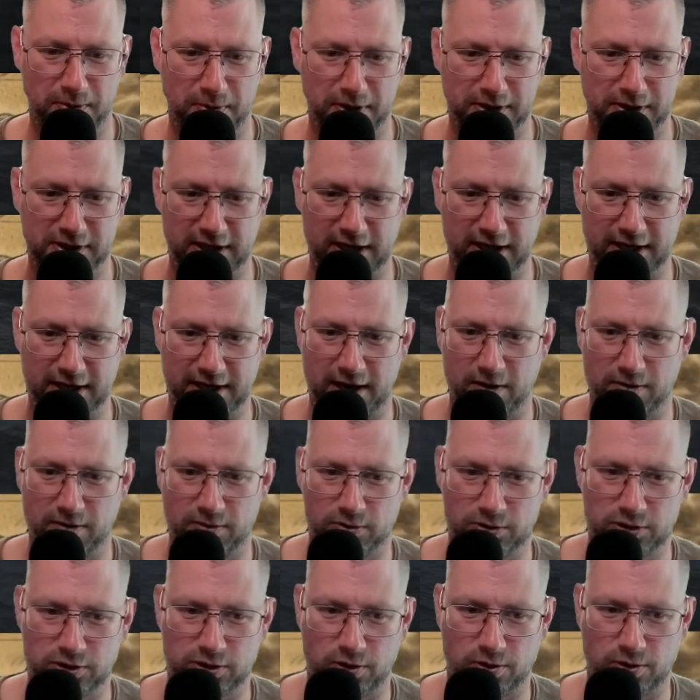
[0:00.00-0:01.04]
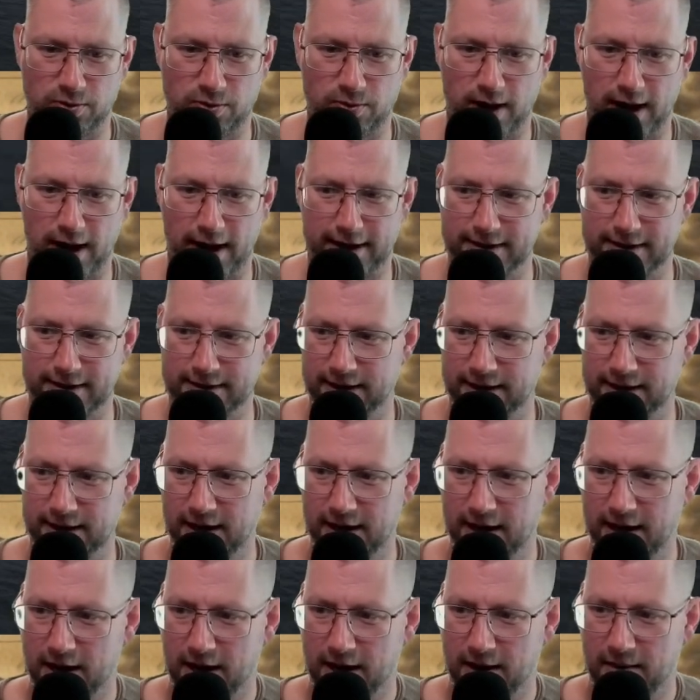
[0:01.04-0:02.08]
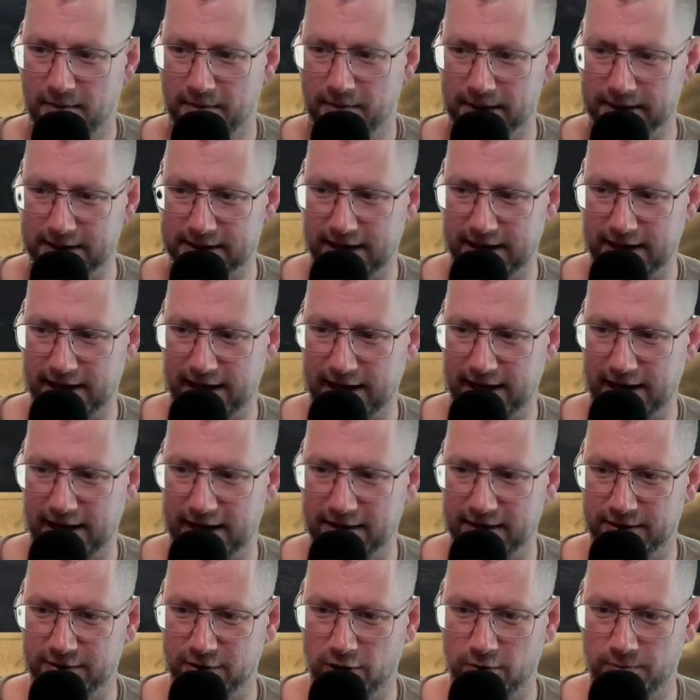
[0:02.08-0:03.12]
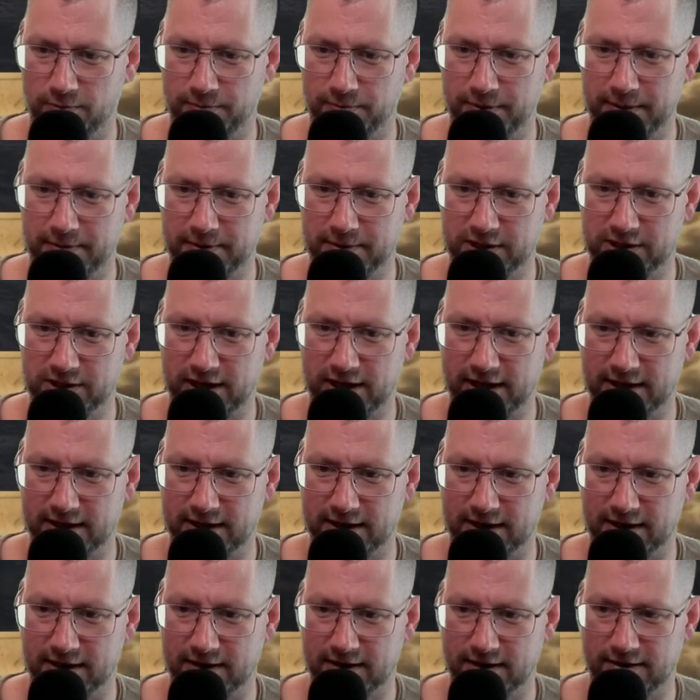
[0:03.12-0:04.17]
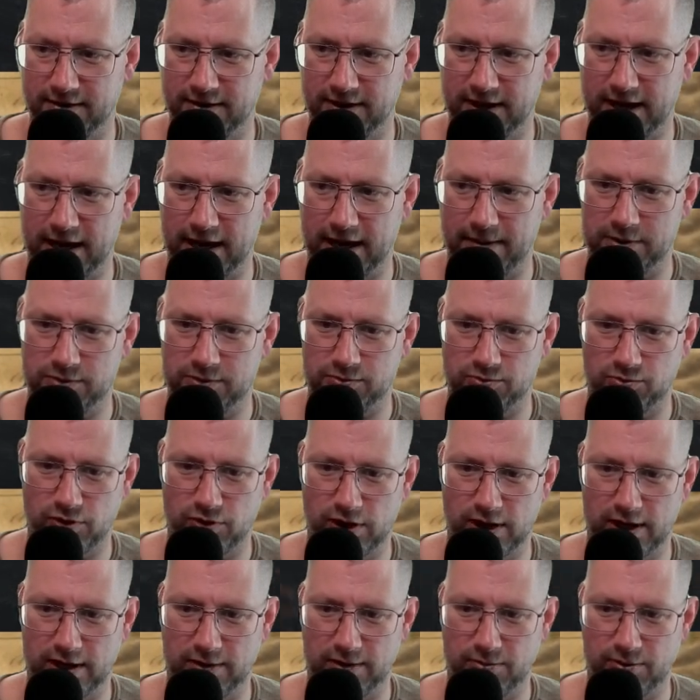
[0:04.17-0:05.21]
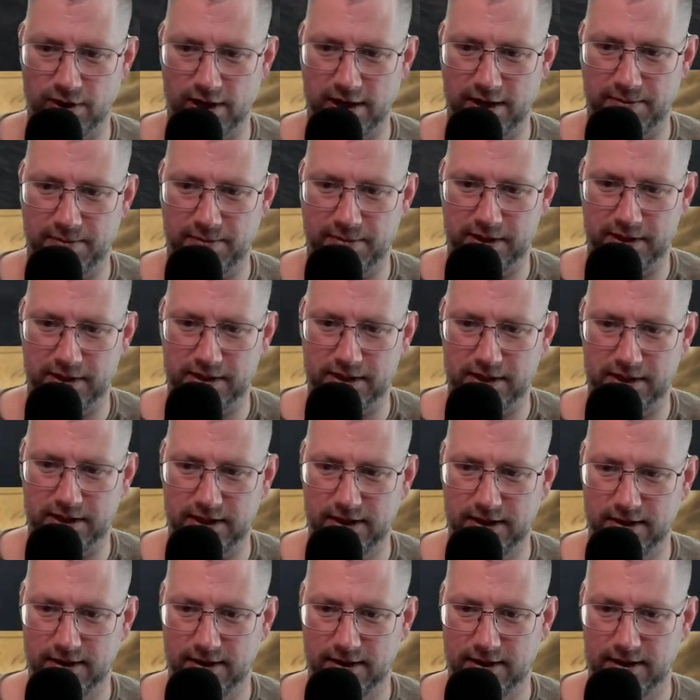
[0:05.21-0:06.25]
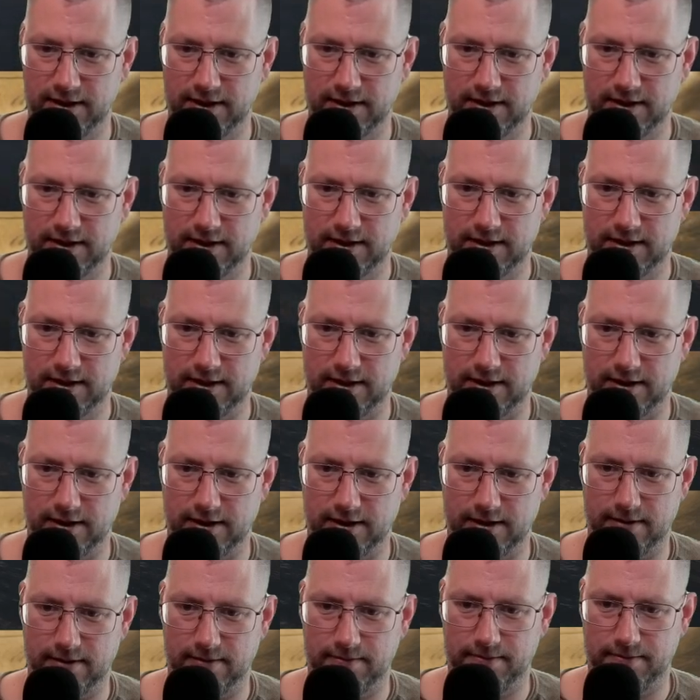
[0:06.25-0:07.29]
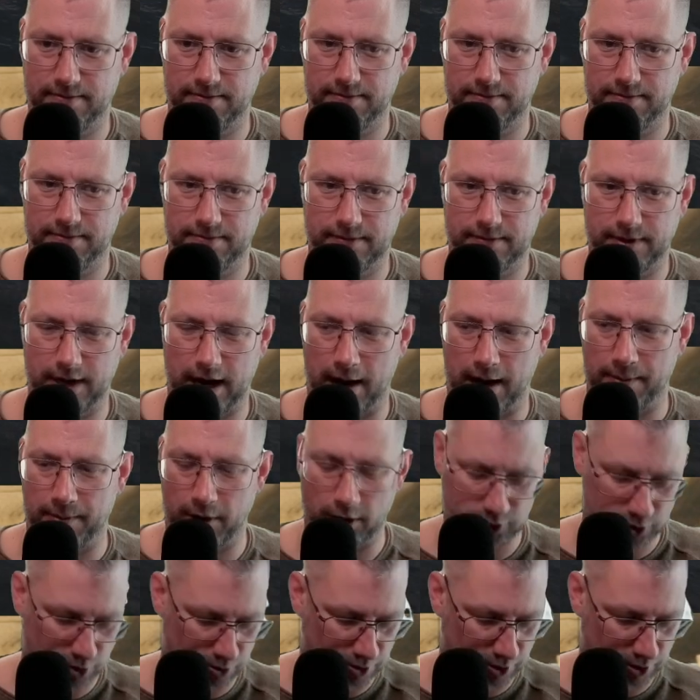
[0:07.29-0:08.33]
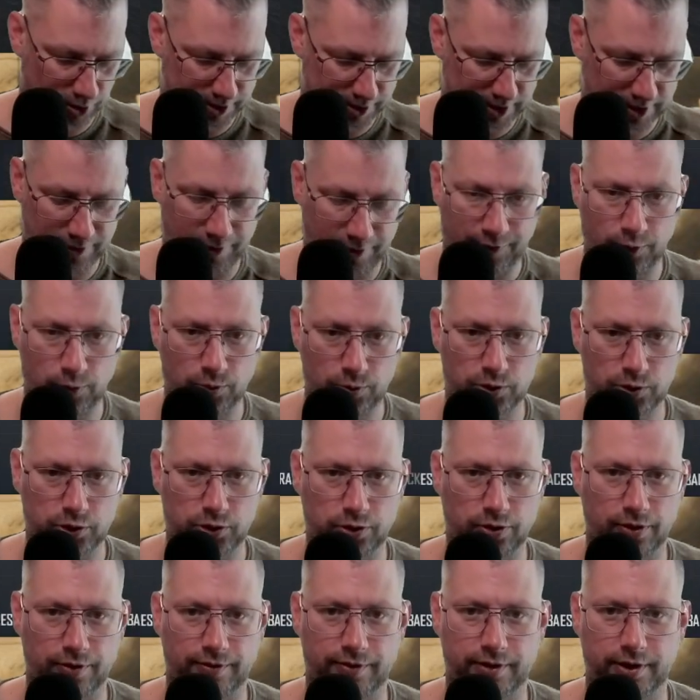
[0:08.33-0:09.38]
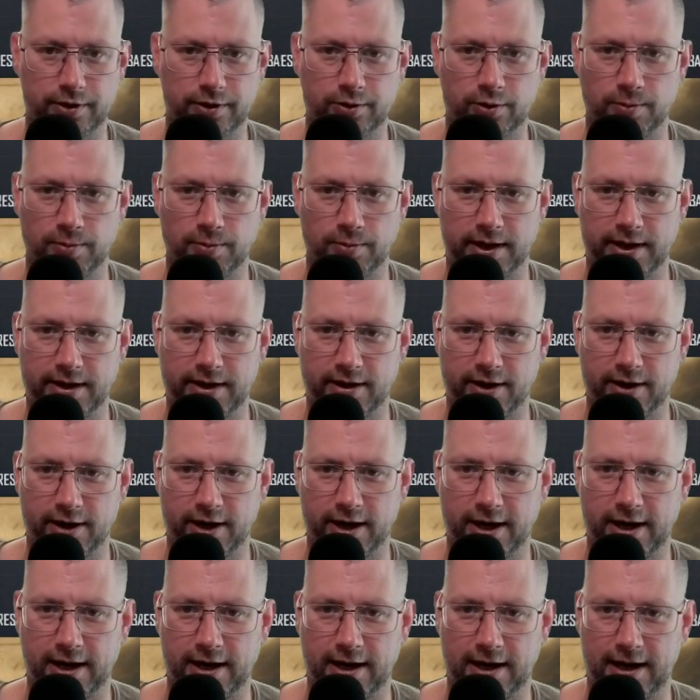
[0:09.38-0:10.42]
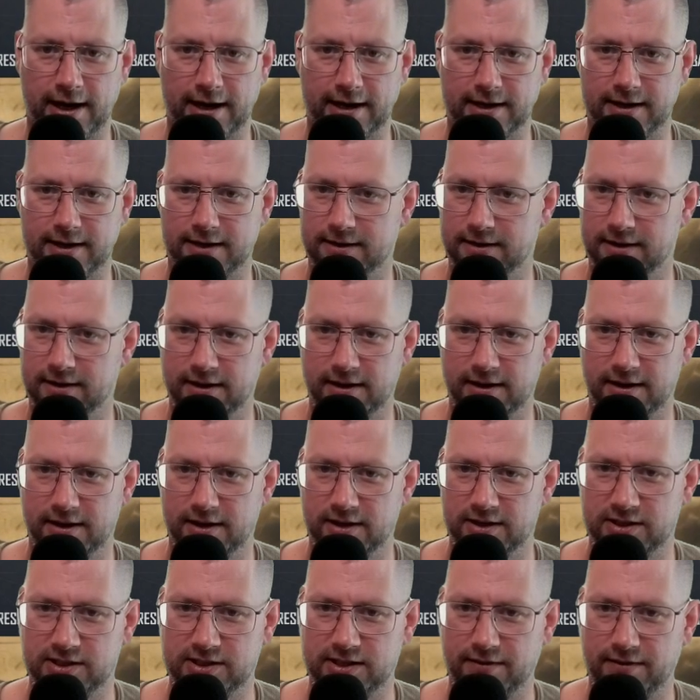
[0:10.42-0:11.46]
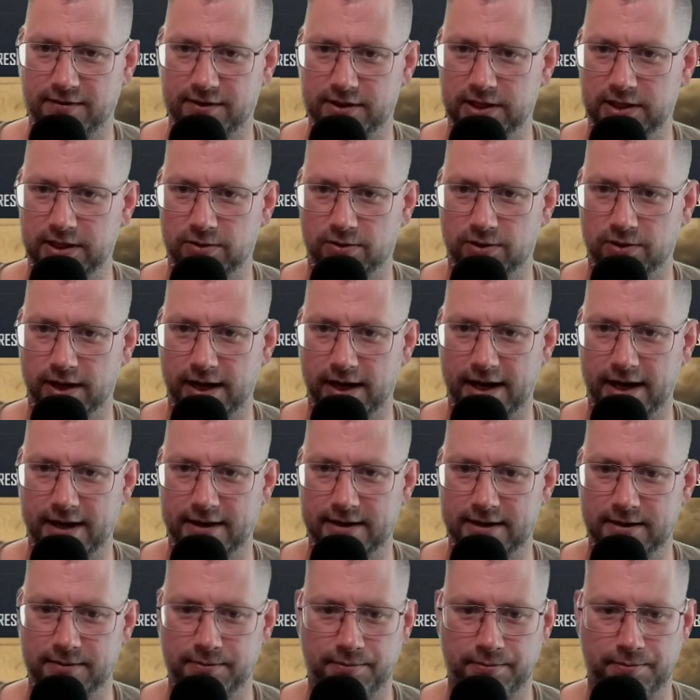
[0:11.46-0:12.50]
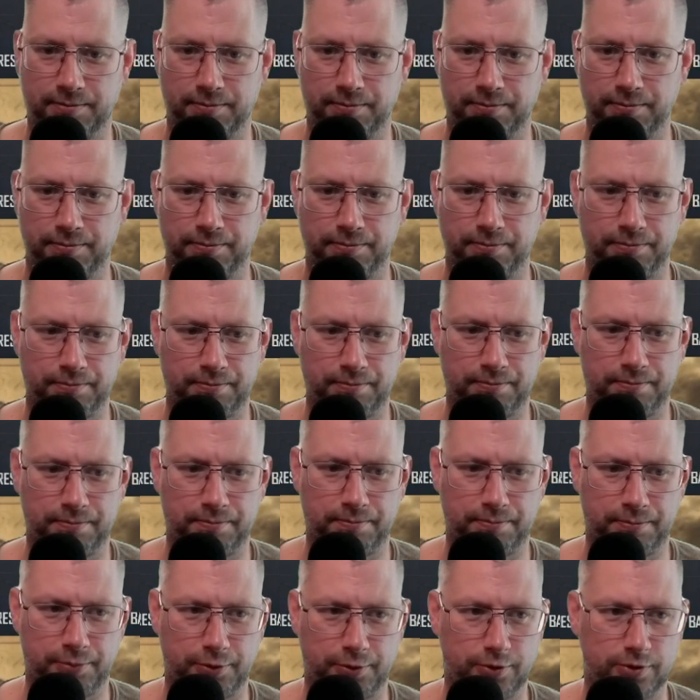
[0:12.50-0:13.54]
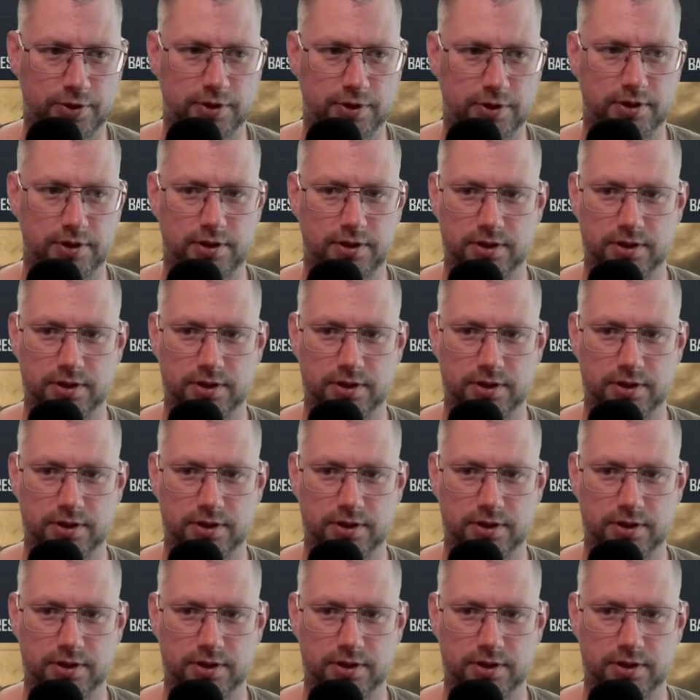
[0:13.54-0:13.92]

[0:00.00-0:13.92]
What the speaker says: and now it looks so quiet. But don't be mistaken, the game is really, really busy. I'm also not in a full server. Normally there are like 17 or 18 persons.